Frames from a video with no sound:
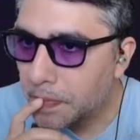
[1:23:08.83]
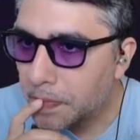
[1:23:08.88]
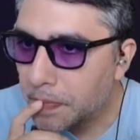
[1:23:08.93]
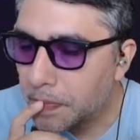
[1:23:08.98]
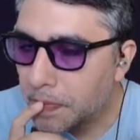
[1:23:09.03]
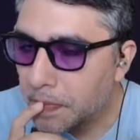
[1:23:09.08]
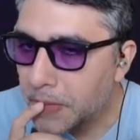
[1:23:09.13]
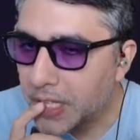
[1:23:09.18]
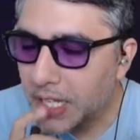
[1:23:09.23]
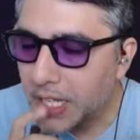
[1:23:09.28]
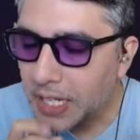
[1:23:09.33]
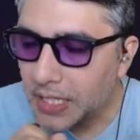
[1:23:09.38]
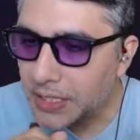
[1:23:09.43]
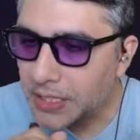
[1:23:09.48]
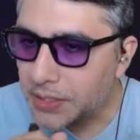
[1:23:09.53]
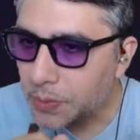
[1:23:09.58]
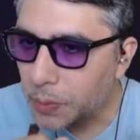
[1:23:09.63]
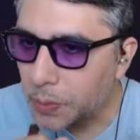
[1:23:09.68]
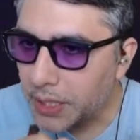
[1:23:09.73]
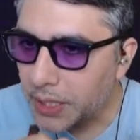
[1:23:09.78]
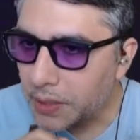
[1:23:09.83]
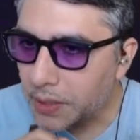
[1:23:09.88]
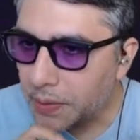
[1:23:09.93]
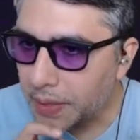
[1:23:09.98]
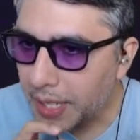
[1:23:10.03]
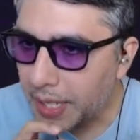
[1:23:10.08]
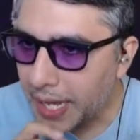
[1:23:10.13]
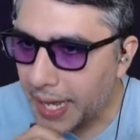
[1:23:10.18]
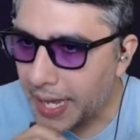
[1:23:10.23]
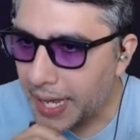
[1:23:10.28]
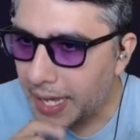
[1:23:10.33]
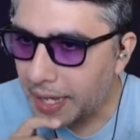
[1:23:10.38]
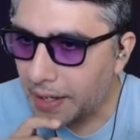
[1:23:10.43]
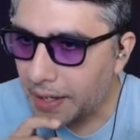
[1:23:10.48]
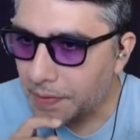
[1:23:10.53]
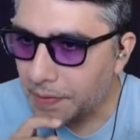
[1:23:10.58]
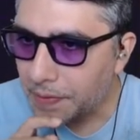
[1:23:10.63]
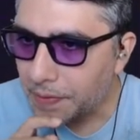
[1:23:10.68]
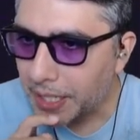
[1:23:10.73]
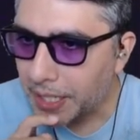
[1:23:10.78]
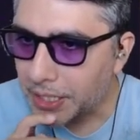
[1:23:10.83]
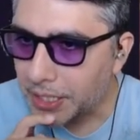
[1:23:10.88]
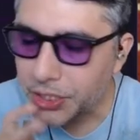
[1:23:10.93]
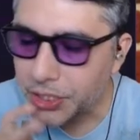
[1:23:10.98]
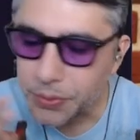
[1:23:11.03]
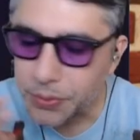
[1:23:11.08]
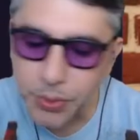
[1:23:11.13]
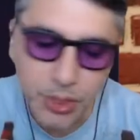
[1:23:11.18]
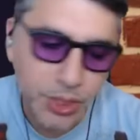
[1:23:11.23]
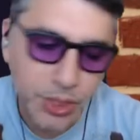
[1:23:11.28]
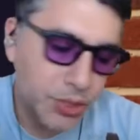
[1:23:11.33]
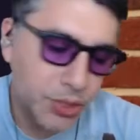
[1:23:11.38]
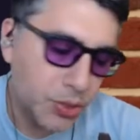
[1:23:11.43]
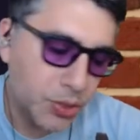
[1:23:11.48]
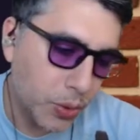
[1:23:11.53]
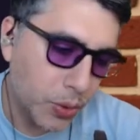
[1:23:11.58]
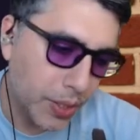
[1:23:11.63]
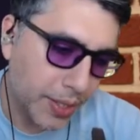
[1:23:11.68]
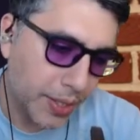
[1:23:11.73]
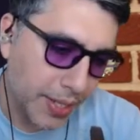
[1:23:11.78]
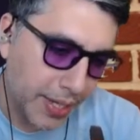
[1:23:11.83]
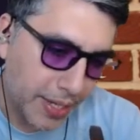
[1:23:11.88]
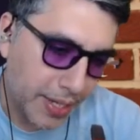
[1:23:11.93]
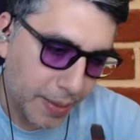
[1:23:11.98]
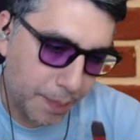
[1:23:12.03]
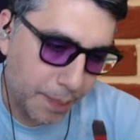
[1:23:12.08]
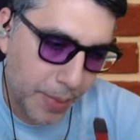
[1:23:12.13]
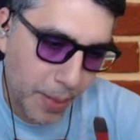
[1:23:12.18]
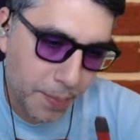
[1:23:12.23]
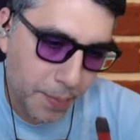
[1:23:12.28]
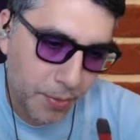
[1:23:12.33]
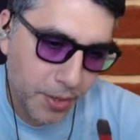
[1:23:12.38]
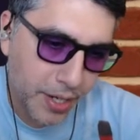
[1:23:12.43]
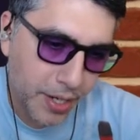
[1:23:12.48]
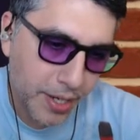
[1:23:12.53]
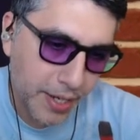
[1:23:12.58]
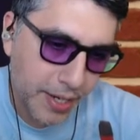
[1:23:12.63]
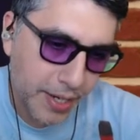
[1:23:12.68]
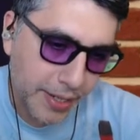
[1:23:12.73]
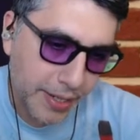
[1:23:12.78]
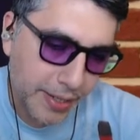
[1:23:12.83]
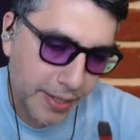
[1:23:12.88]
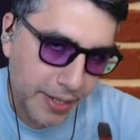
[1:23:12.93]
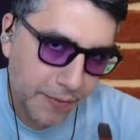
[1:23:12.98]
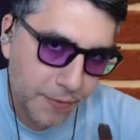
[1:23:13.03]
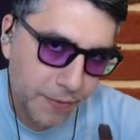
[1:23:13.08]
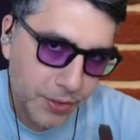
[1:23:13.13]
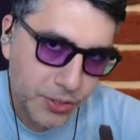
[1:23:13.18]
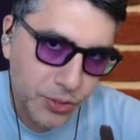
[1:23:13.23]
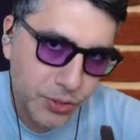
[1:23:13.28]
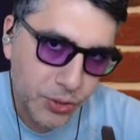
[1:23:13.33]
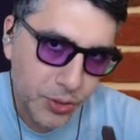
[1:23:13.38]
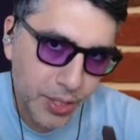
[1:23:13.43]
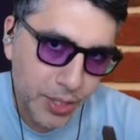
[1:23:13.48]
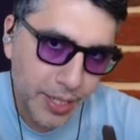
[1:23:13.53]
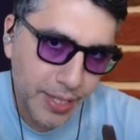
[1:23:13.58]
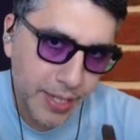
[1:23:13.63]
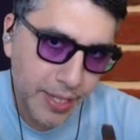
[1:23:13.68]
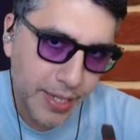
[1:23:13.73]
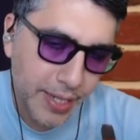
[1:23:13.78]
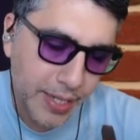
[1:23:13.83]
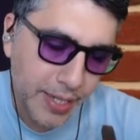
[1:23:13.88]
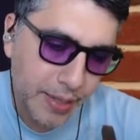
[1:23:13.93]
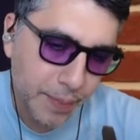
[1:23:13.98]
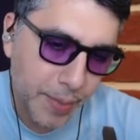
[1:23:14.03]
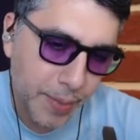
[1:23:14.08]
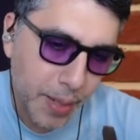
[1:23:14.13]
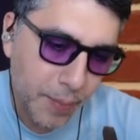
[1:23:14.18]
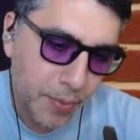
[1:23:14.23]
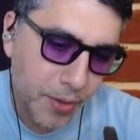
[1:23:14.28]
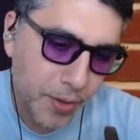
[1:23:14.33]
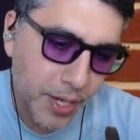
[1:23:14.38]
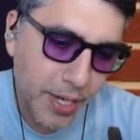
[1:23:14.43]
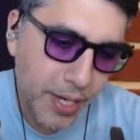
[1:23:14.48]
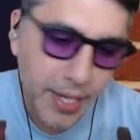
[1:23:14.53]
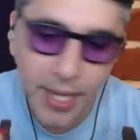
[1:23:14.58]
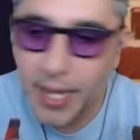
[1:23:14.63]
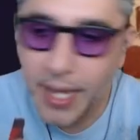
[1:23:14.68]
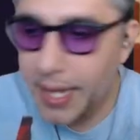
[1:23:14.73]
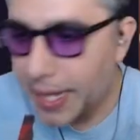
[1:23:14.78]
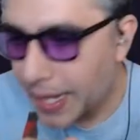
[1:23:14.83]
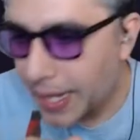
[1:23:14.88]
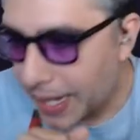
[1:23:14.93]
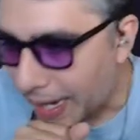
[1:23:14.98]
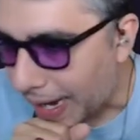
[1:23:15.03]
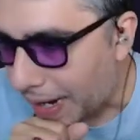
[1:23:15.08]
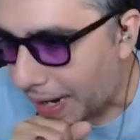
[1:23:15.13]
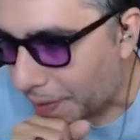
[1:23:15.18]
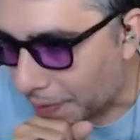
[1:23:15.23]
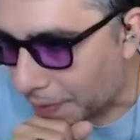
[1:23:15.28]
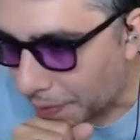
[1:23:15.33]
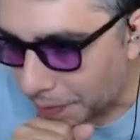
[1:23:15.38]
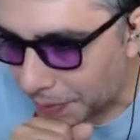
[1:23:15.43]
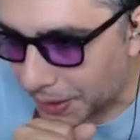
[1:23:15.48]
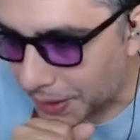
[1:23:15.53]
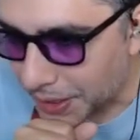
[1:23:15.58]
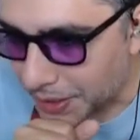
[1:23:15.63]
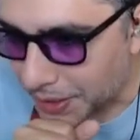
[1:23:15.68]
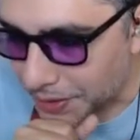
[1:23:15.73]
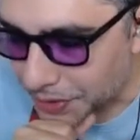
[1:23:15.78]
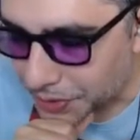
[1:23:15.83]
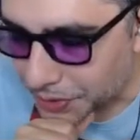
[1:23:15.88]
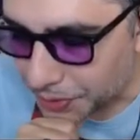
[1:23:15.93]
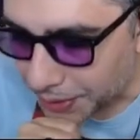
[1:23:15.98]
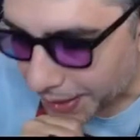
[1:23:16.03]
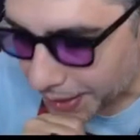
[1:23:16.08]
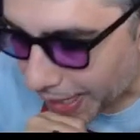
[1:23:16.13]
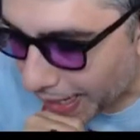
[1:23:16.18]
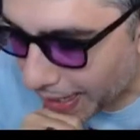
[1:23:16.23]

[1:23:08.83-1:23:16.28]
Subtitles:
Because we don't have, like, should we just store it in memory? And then if we're storing it in memory, how are we going to store that?